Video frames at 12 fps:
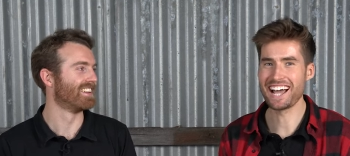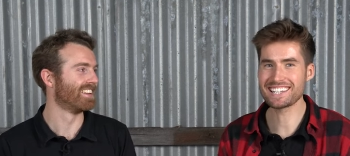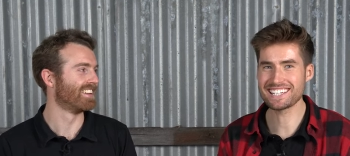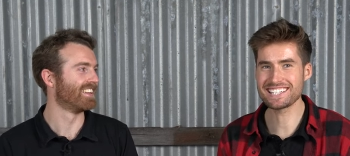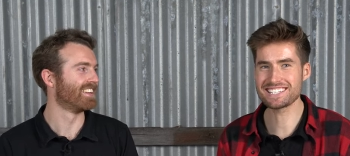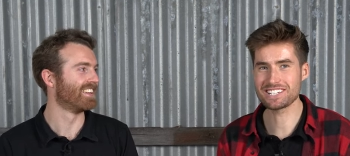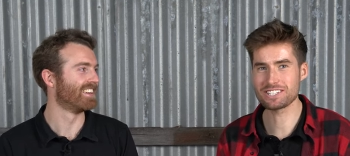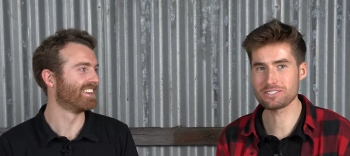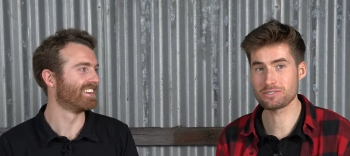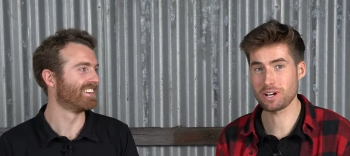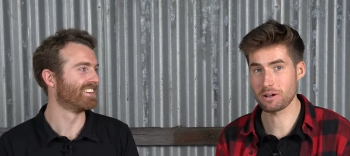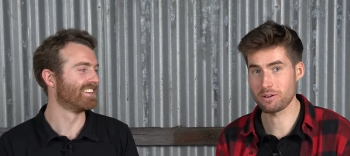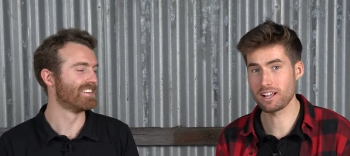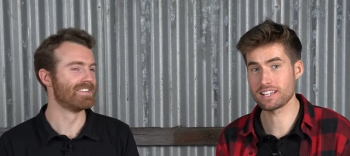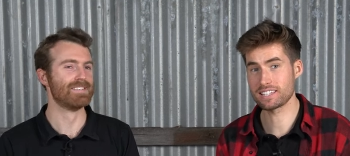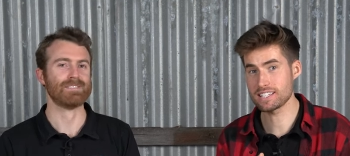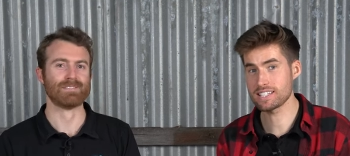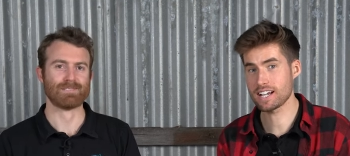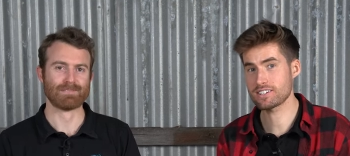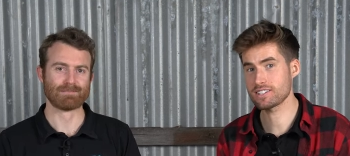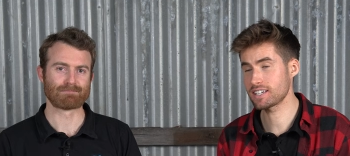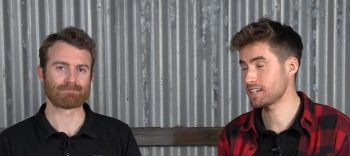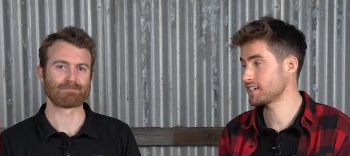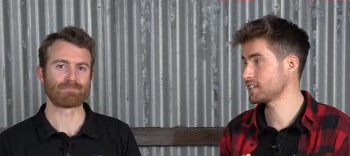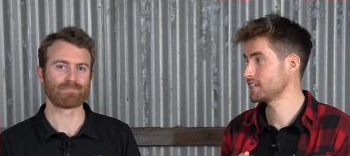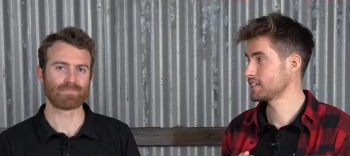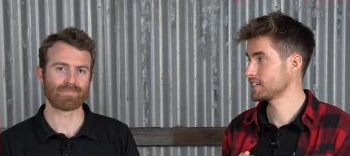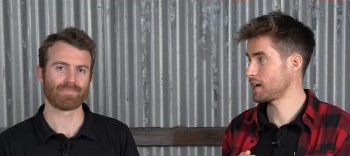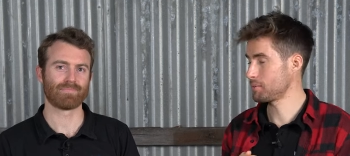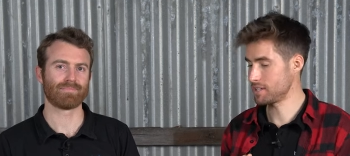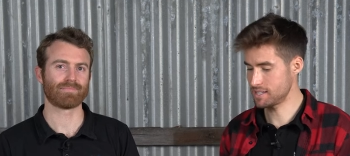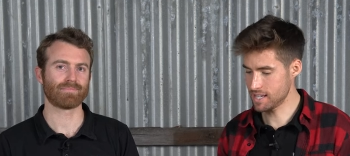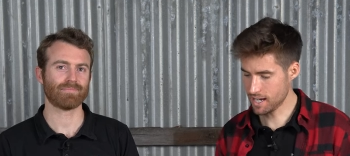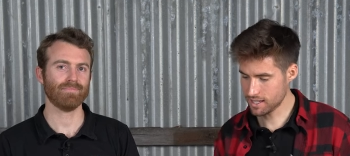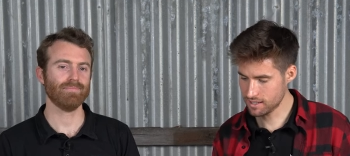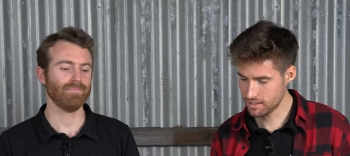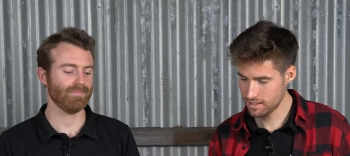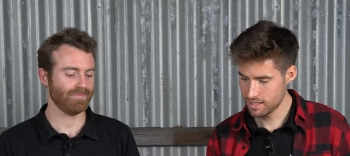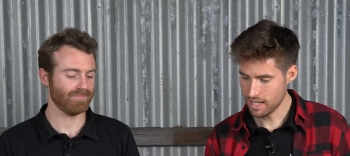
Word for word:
Speaker 1: I, think he's going to do quite well. I think he's actually going to come in second.